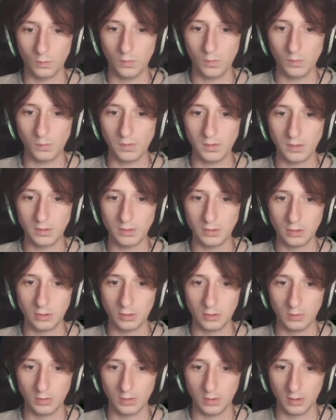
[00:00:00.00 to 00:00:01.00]
What we're going to
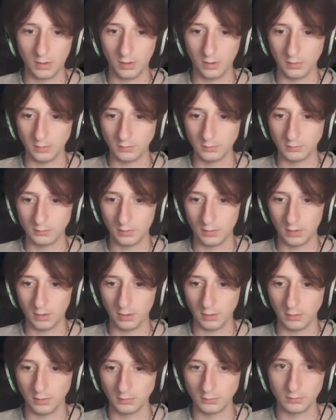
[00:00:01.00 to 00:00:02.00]
do...
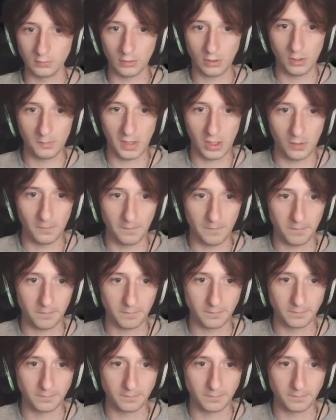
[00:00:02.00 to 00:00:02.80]
Combat on.